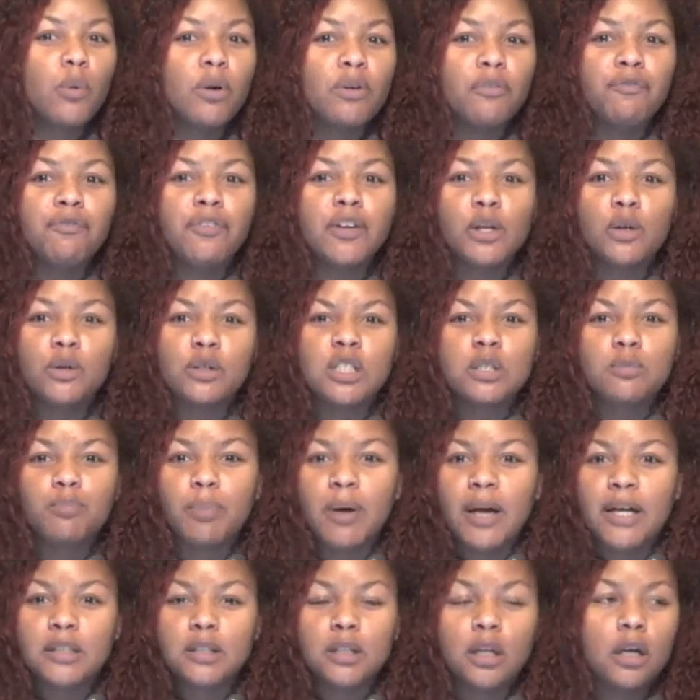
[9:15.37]
when Phil
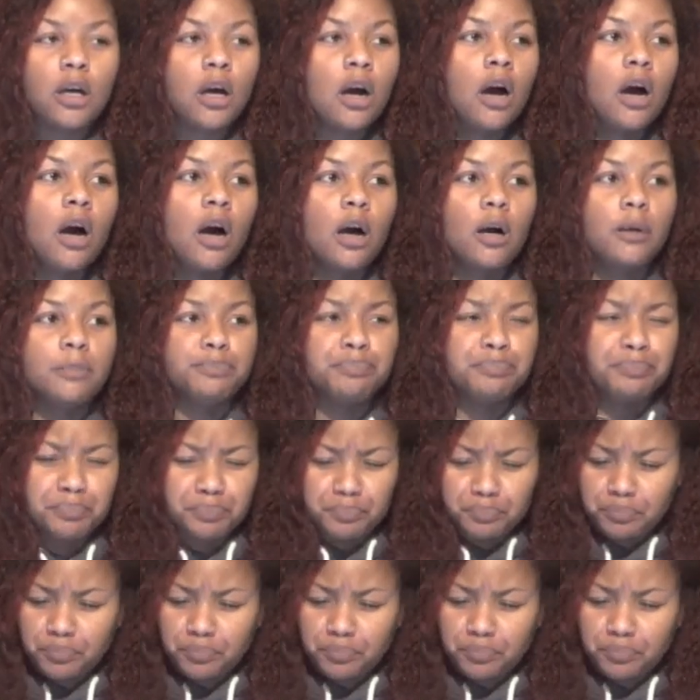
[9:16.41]
Spector,